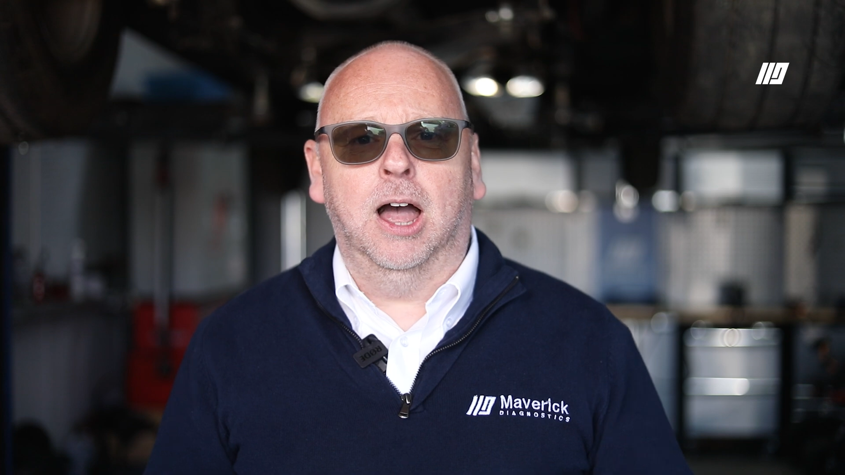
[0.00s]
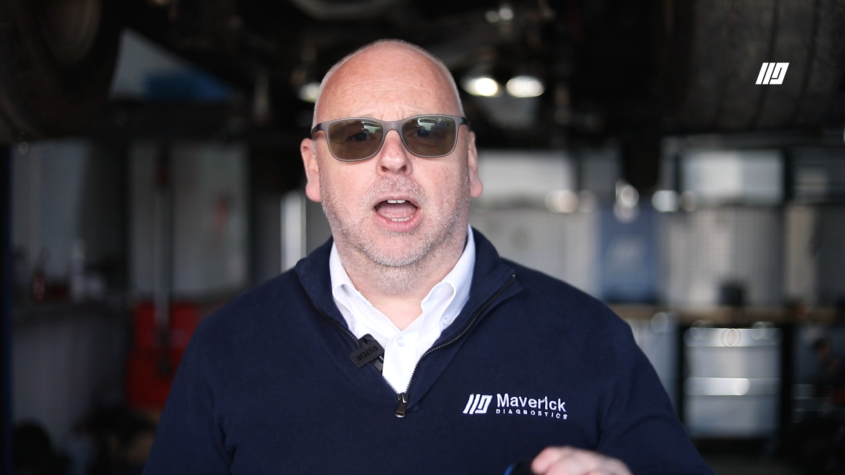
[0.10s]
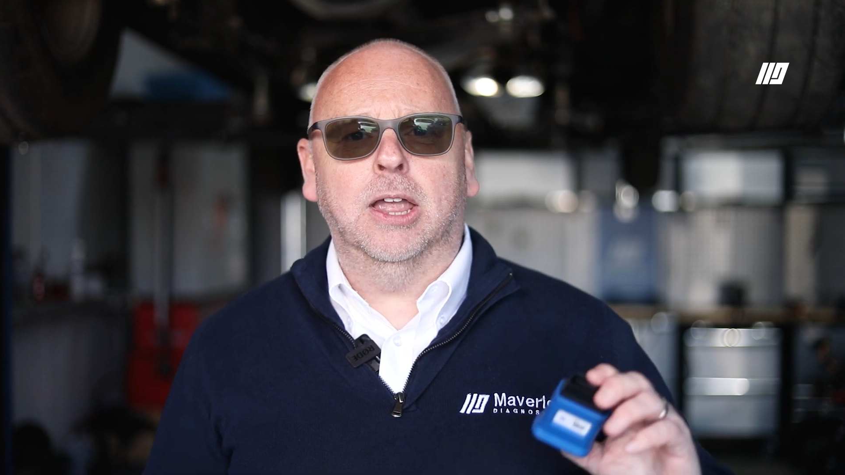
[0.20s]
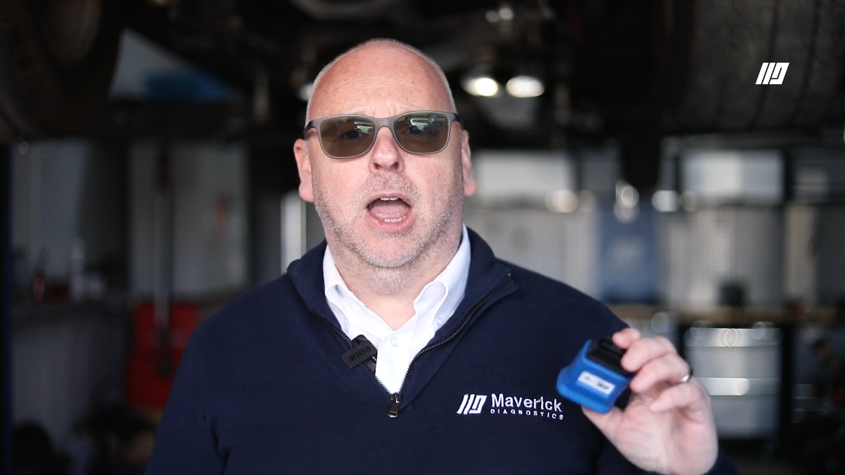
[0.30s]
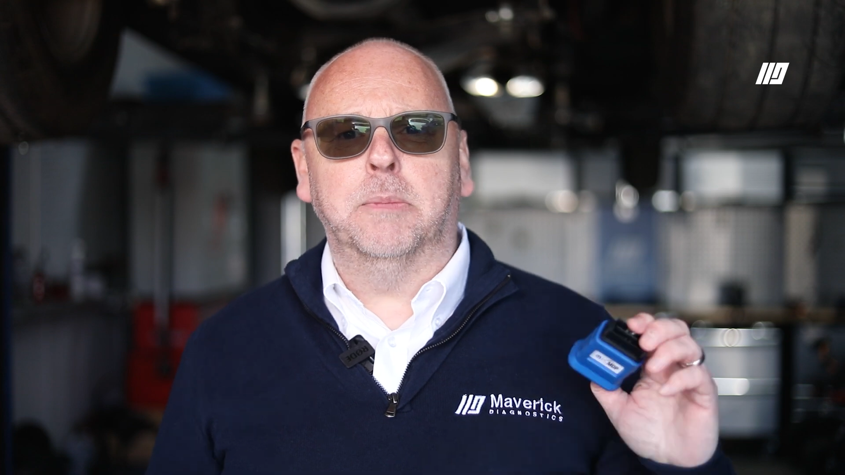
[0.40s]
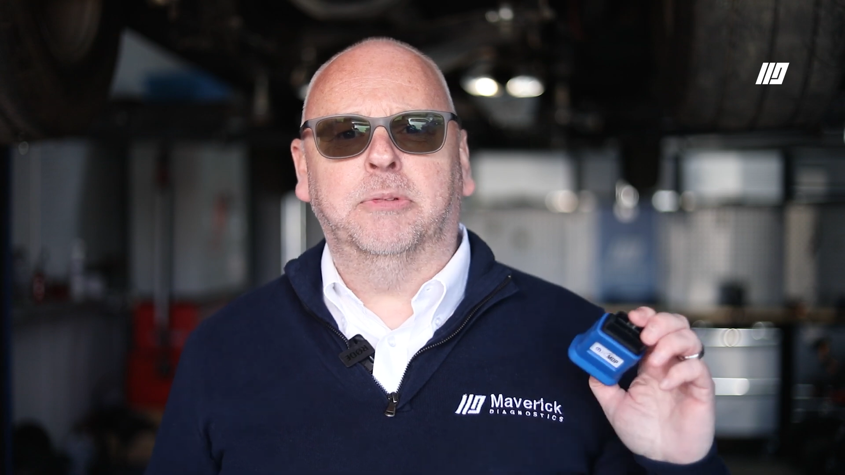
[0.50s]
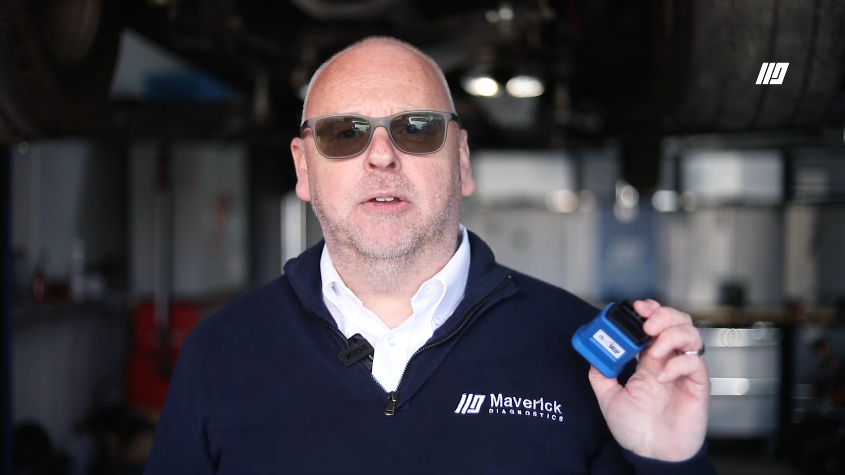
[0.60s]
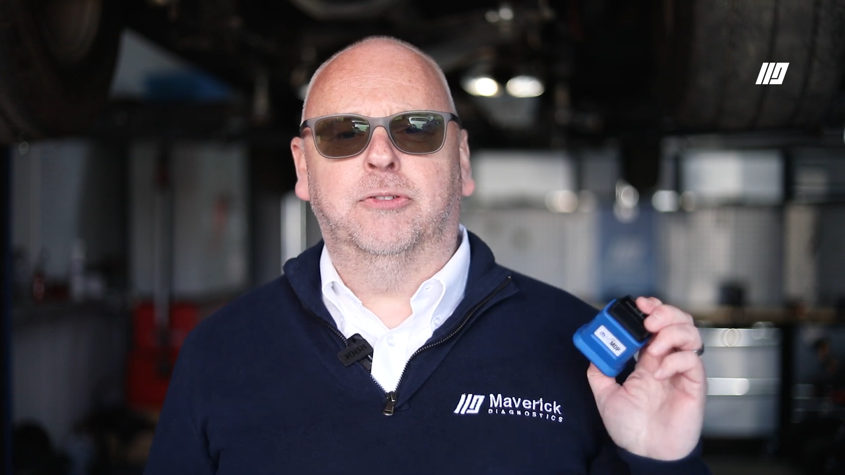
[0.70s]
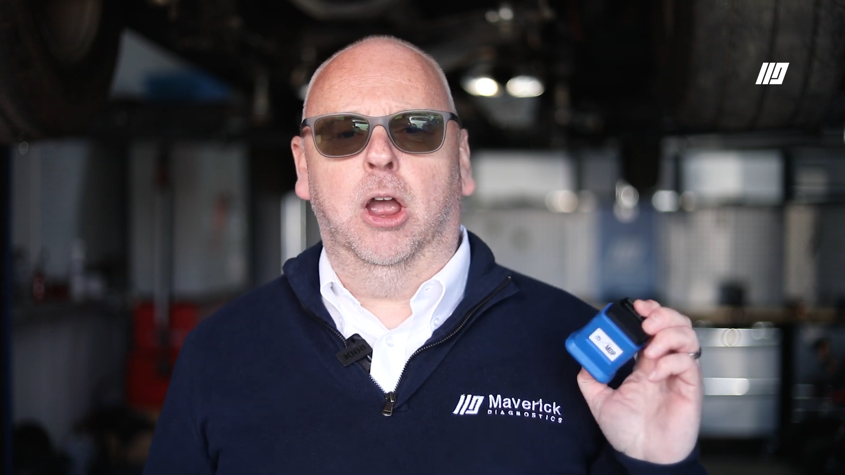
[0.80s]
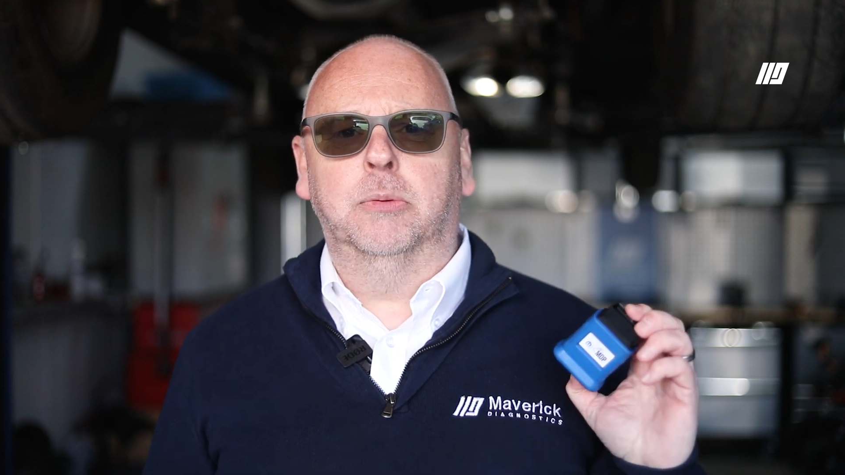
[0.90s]
Hi, I'm
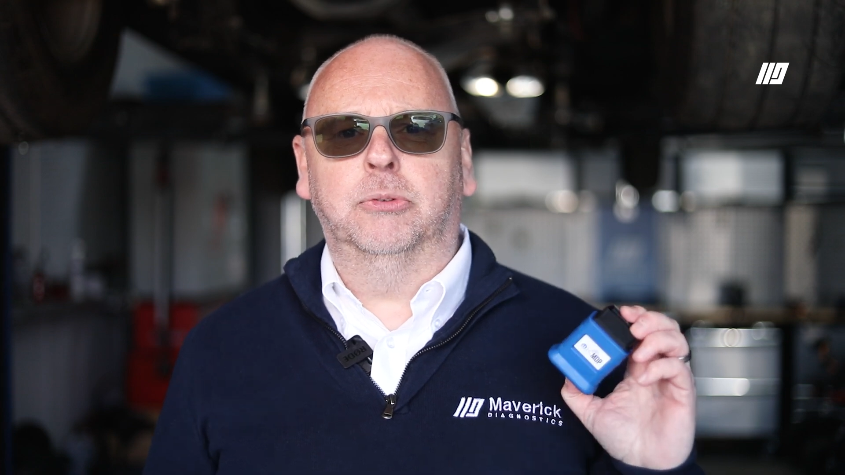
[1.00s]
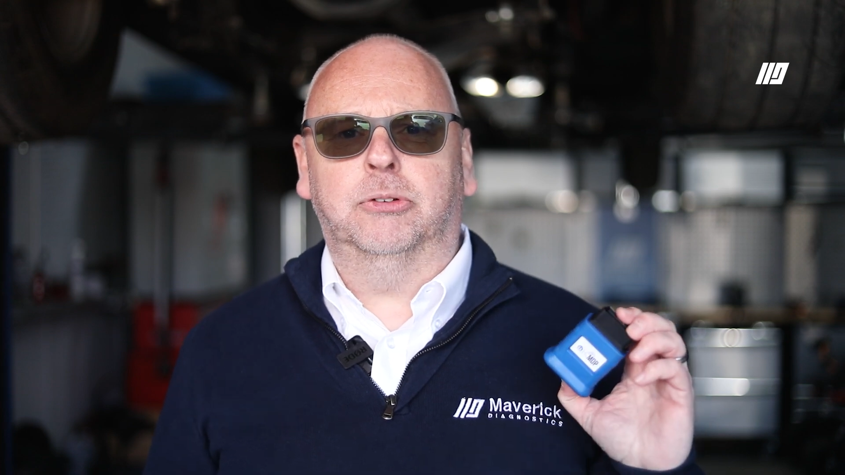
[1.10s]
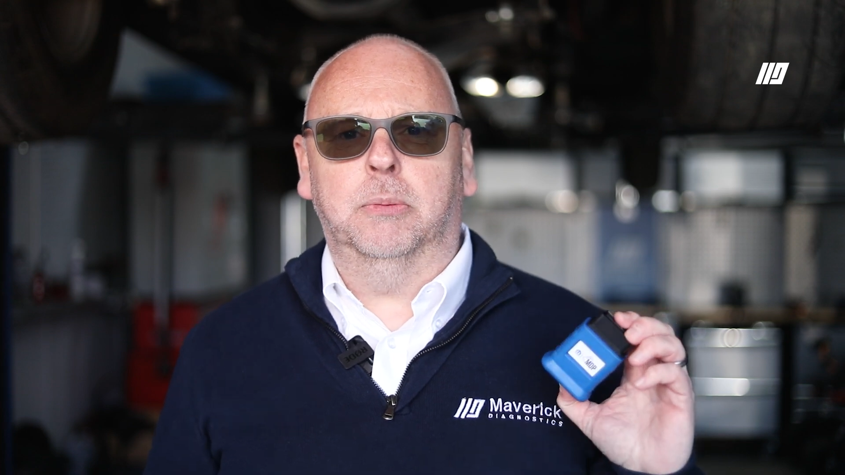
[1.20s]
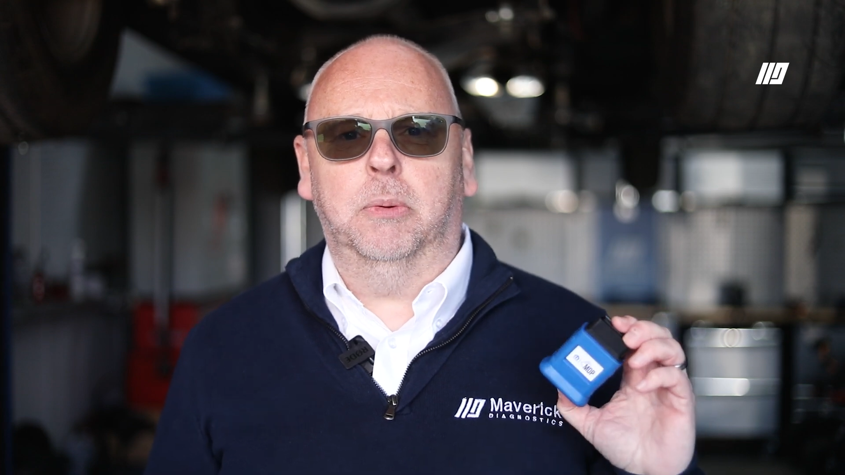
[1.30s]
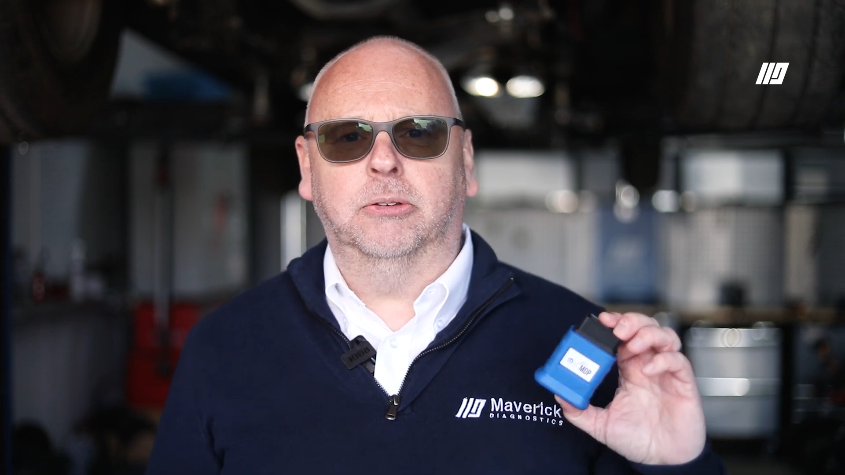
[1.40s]
Dave Jones